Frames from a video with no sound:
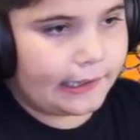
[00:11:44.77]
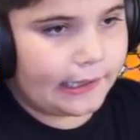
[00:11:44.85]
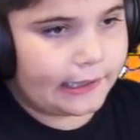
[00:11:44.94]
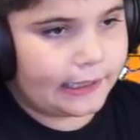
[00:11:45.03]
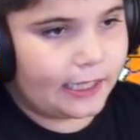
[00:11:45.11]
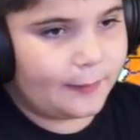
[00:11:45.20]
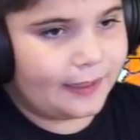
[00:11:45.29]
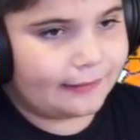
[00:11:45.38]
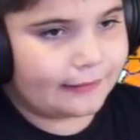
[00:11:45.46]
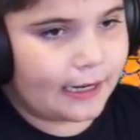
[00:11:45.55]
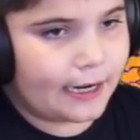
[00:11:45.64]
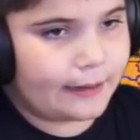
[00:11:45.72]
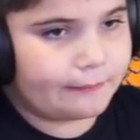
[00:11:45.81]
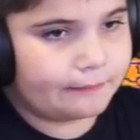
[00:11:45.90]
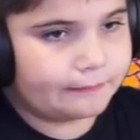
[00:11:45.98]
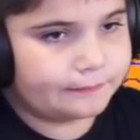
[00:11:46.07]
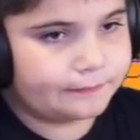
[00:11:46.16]
not gonna get me this time.
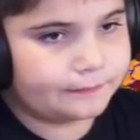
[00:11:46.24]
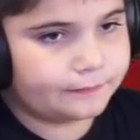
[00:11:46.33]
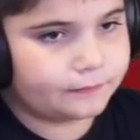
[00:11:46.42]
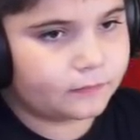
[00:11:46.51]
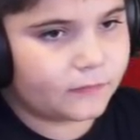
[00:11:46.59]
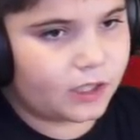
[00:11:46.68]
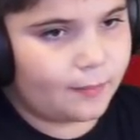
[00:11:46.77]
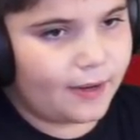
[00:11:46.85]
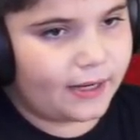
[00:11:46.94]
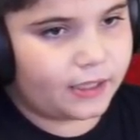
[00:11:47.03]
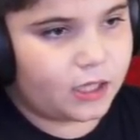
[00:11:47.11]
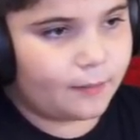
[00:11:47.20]
Come back,